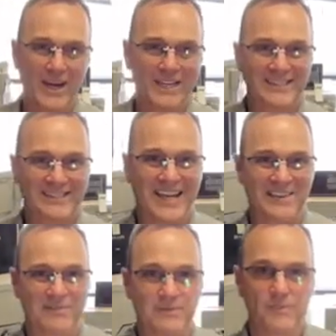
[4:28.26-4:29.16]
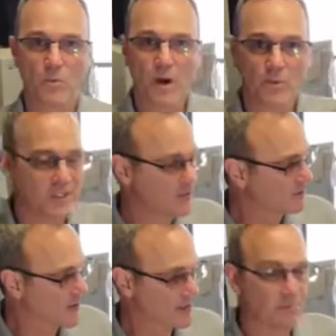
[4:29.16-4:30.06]
rated safe? Well, we
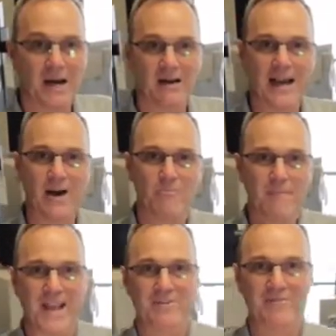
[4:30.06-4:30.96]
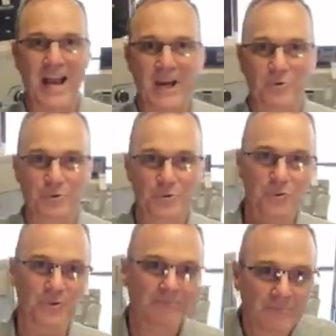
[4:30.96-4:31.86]
just talked about how manufacturers
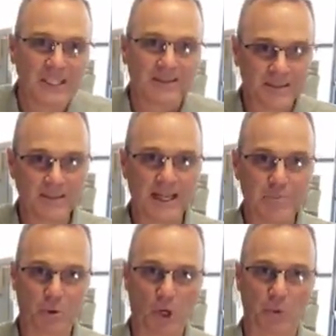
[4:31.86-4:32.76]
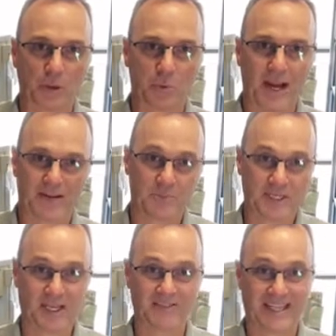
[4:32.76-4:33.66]
claim burglary ratings
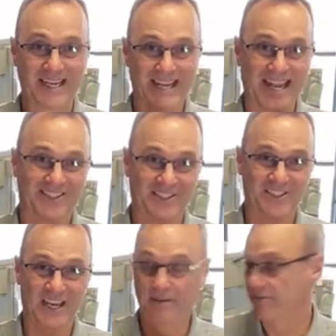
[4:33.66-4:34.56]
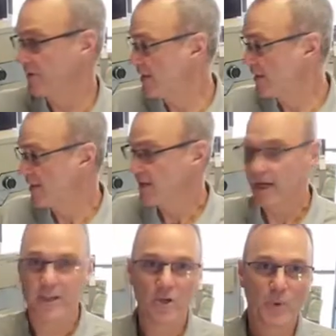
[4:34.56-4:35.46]
because they enhance a safe.
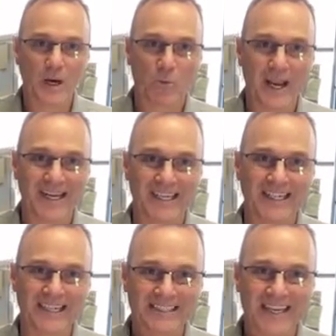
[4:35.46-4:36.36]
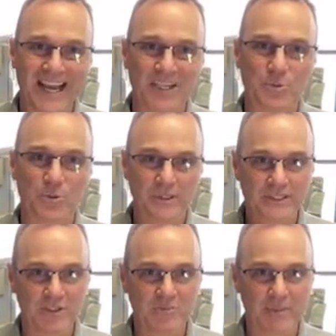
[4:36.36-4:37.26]
A UL rating is an actual
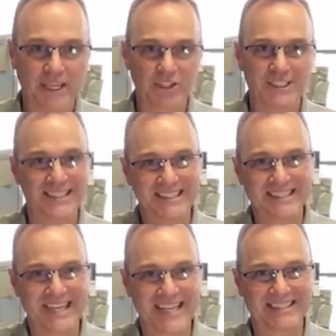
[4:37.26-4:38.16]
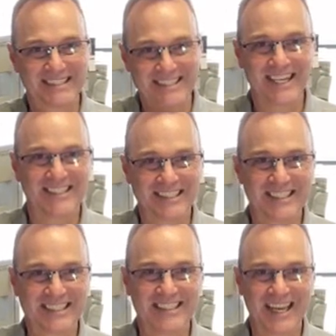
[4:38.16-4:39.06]
inspection and test done
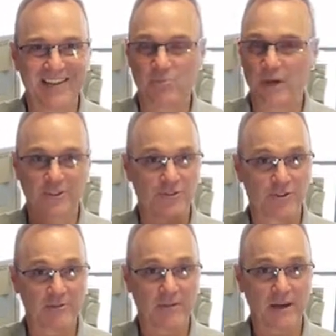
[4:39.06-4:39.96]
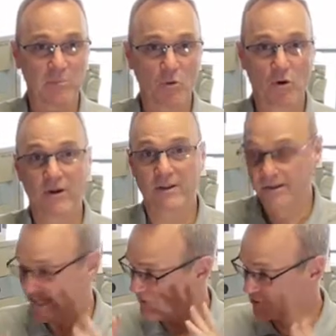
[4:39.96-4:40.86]
to the safe by a certified board
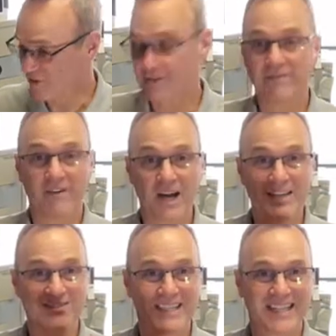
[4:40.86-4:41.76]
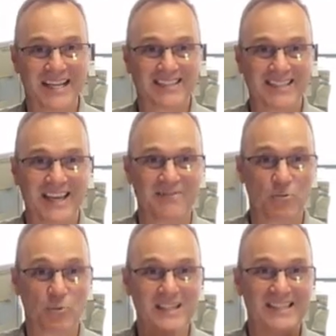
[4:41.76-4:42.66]
that certifies that that safe
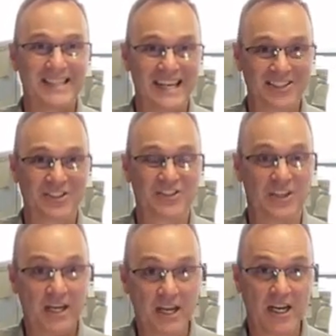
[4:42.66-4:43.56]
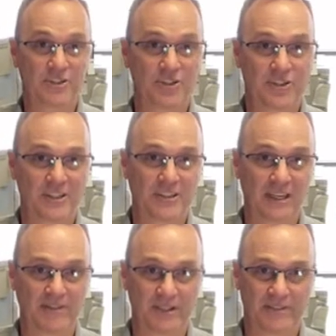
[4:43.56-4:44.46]
resists a certain
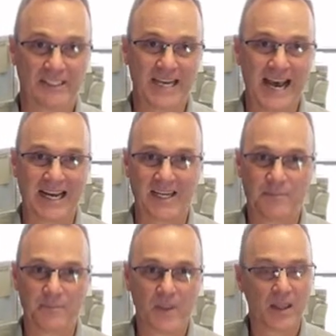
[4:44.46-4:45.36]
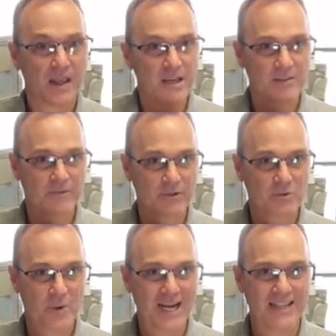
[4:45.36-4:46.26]
level of attack. The
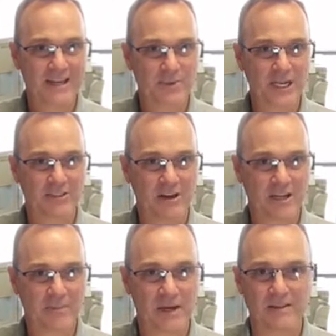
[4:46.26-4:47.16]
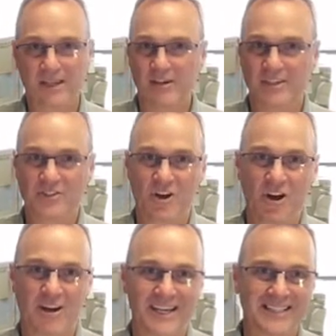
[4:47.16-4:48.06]
first rating that we can talk about there is an
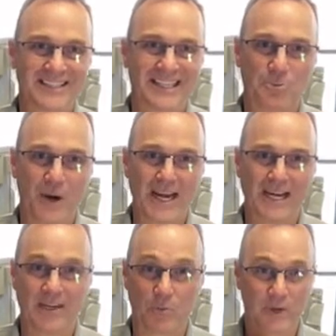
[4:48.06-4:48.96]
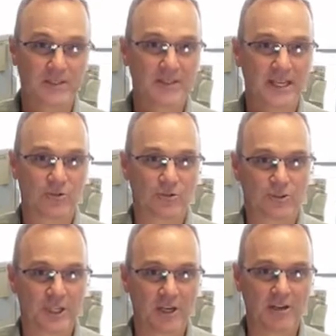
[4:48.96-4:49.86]
RSC rating, a residential
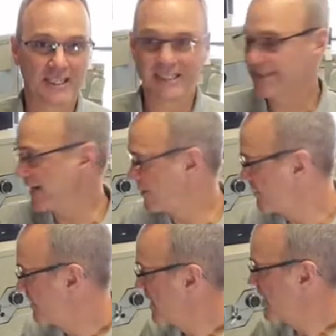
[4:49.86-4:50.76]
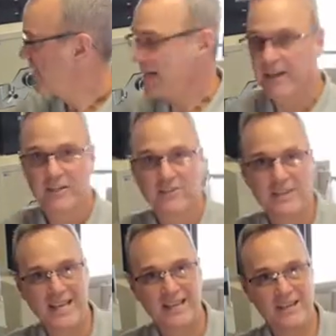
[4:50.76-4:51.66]
security container. Now
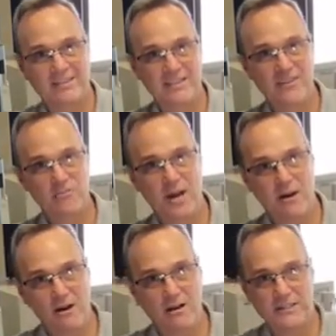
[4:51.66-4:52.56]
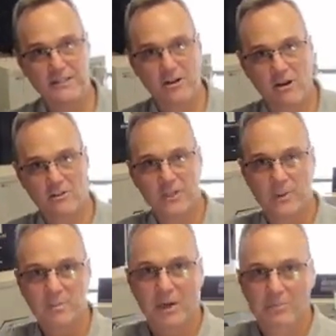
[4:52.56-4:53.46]
here's a gun safe by Holland, the RG
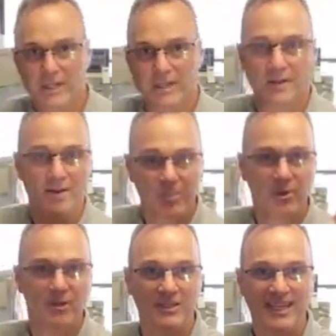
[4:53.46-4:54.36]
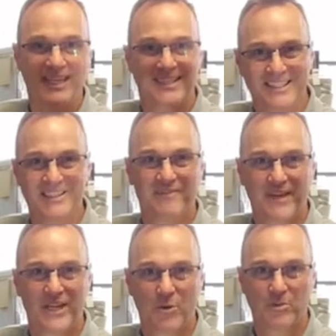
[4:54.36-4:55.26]
Republic. I'll put a link to the
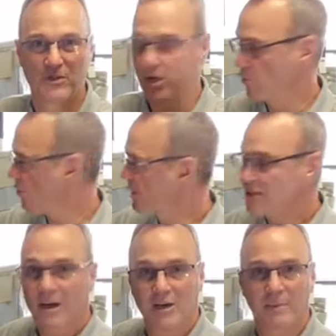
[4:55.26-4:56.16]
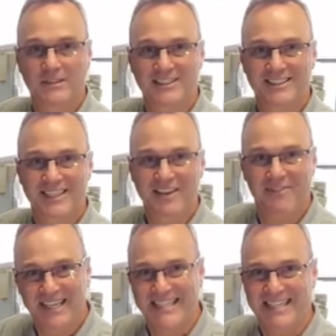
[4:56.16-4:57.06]
video below where we talk about this safe
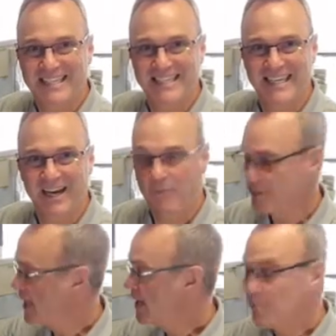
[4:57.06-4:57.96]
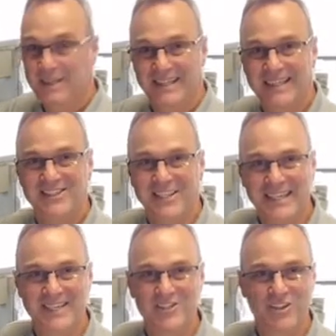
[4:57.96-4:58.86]
in detail, but this
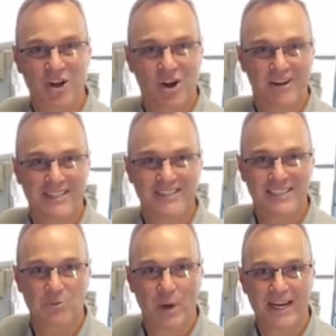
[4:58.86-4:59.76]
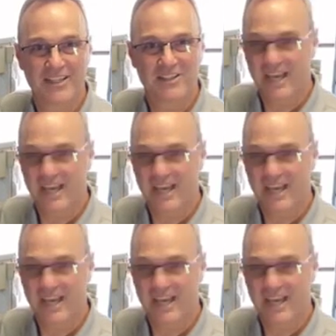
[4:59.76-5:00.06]
is an RSC rated